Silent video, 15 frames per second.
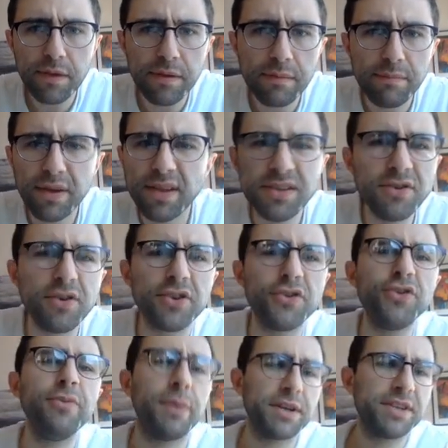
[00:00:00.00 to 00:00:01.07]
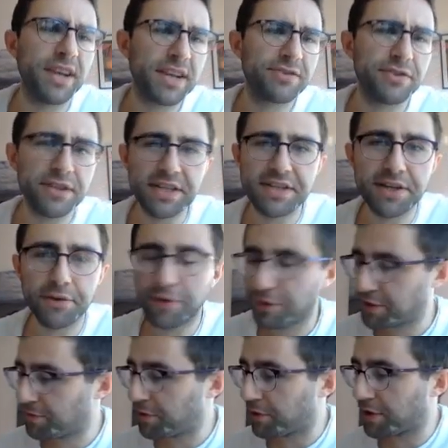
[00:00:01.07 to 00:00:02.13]
But there's not too much extra detail there,
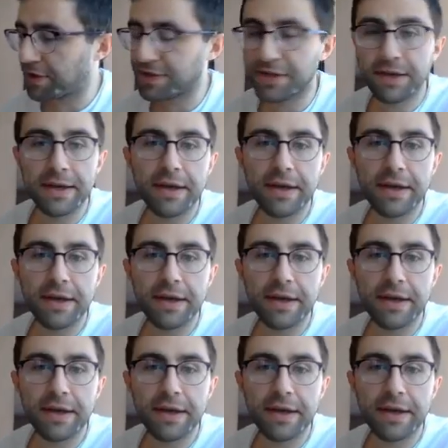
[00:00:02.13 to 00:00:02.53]
to be honest.